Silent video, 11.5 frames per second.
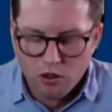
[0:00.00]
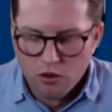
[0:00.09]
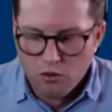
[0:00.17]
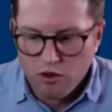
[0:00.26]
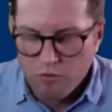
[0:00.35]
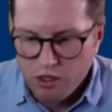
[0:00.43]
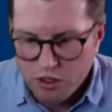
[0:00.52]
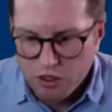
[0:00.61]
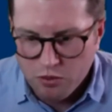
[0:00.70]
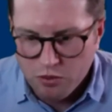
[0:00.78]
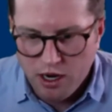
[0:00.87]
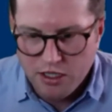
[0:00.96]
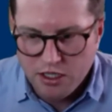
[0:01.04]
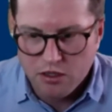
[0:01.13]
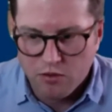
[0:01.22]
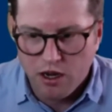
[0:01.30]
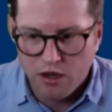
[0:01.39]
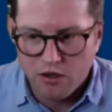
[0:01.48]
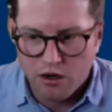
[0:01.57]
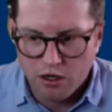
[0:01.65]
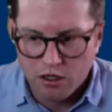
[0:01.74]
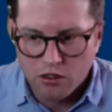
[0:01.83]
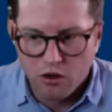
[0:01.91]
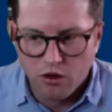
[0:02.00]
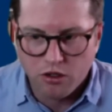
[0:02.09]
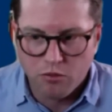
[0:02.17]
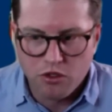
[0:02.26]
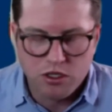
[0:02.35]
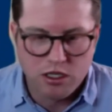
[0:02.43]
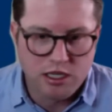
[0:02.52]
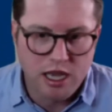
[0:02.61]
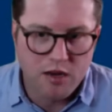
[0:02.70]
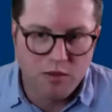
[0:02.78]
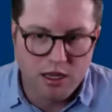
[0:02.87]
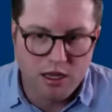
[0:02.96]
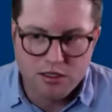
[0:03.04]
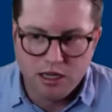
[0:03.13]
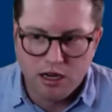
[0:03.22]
we've built a project around our colonial music database.